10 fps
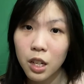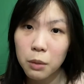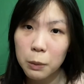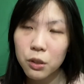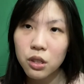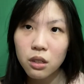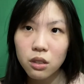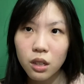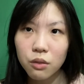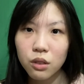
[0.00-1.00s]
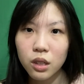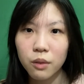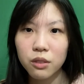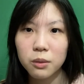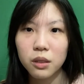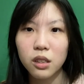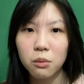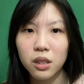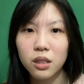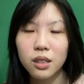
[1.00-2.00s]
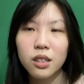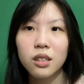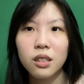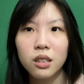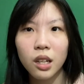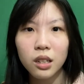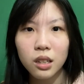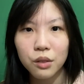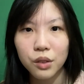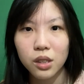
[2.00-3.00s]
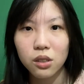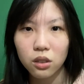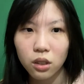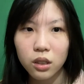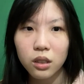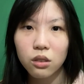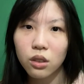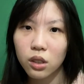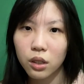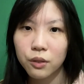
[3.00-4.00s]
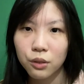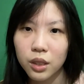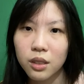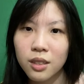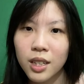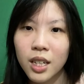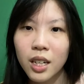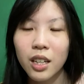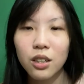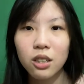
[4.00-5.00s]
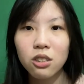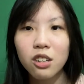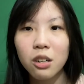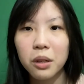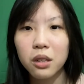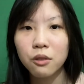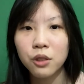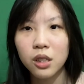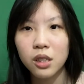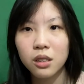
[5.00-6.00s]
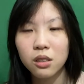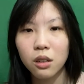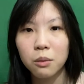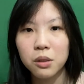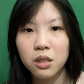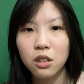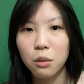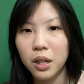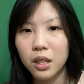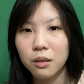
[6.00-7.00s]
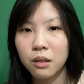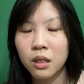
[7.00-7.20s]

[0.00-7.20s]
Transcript: By pushing yourself to a comfortable limit, such as attending events or talking to your loved ones, you can talk about your feelings or busy your mind.